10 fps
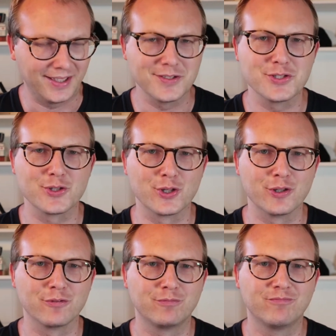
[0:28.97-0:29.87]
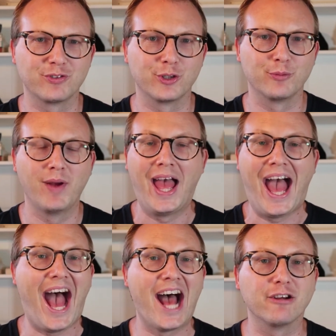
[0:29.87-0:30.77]
answer for
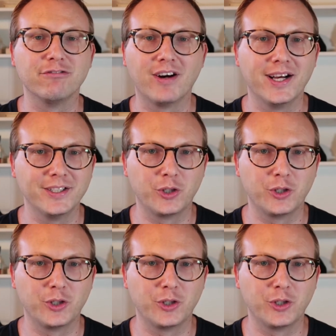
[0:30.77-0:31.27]
how to find